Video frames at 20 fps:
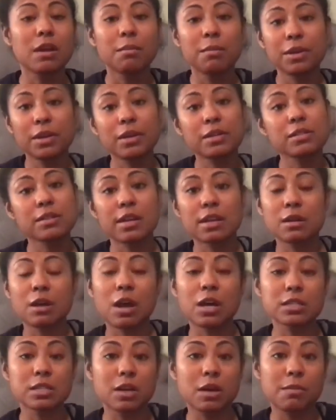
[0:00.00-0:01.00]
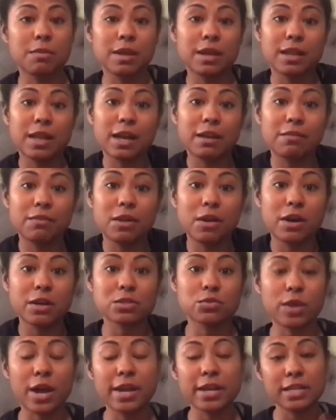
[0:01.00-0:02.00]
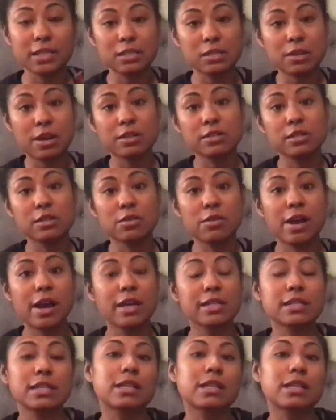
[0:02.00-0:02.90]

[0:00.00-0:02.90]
but there's going to also be a lot of vlogs where I get to talk to you guys